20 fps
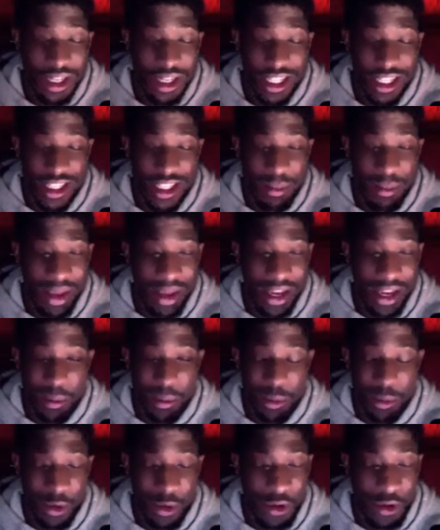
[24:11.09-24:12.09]
Need to make a
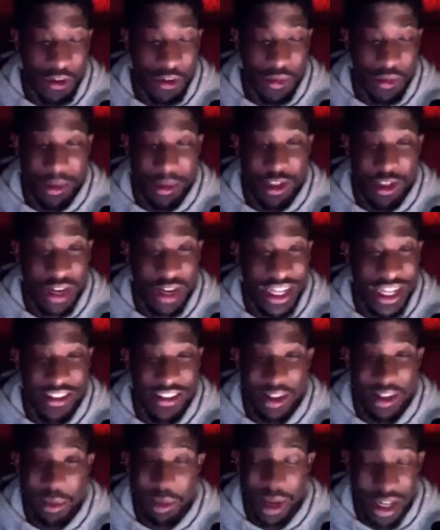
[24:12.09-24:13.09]
move, maybe trade
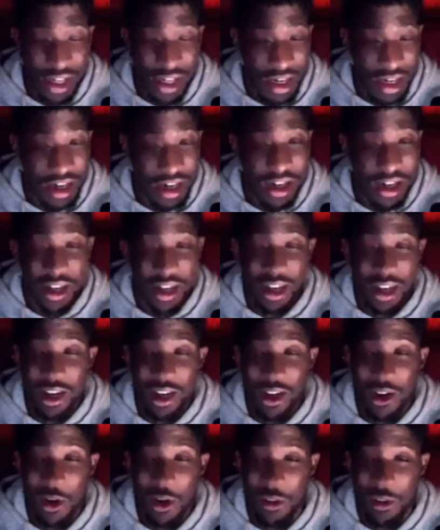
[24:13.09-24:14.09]
Devin Booker,
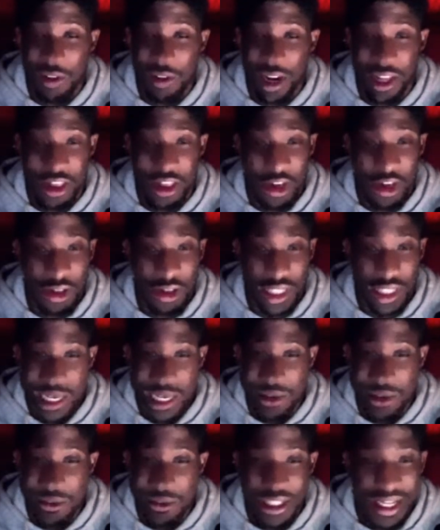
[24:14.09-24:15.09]
or find a third
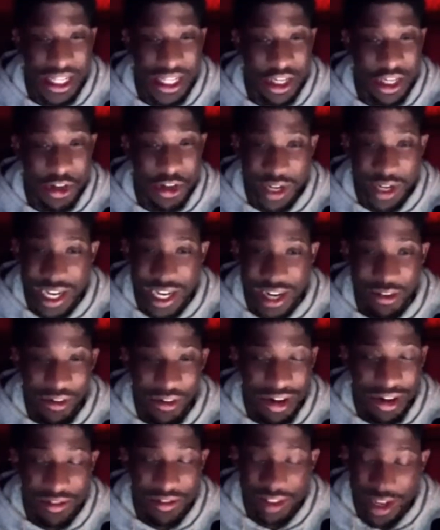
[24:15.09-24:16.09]
team for Jalen Green and get
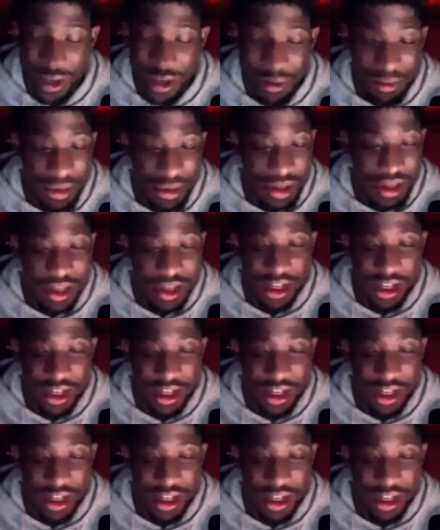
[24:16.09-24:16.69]
rid of him.